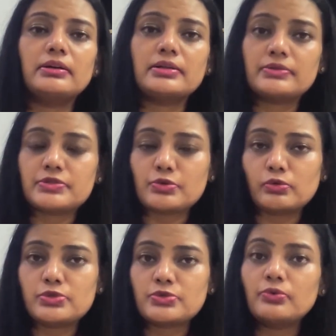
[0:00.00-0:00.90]
is
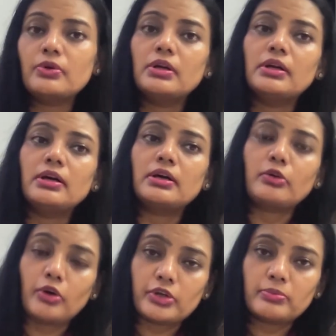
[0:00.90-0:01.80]
also
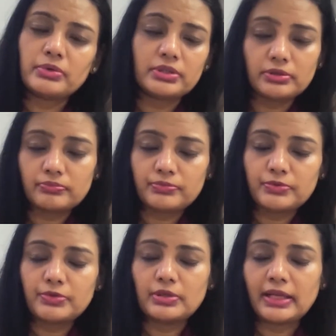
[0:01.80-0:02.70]
the
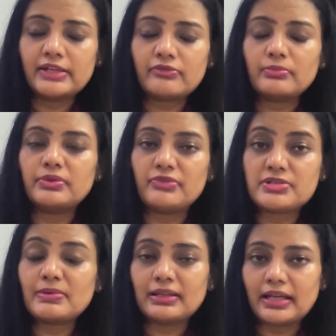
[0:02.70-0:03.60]
light from the
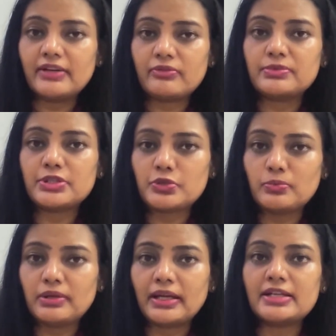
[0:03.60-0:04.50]
visible light from the tube
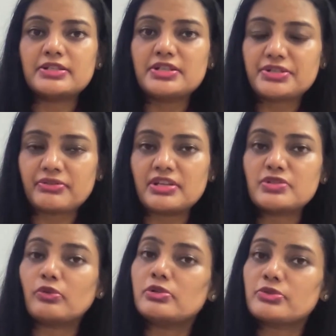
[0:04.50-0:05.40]
light, the screens
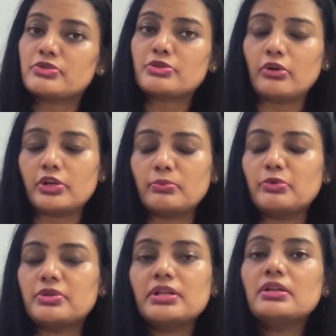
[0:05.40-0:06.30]
also is
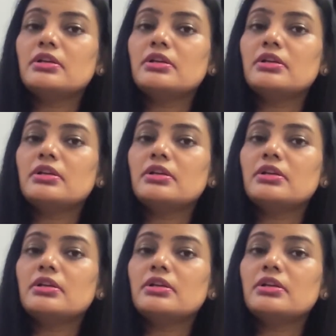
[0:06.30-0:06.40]
contributing